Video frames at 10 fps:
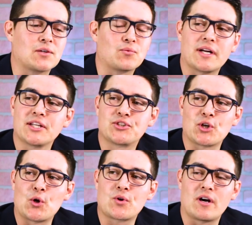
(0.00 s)
a running
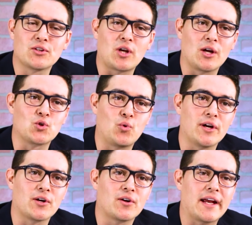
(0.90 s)
joke on
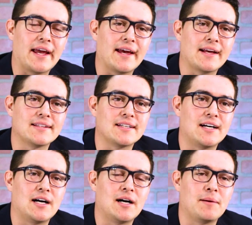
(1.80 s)
Twitter, and
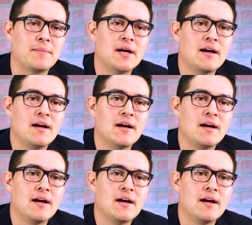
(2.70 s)
our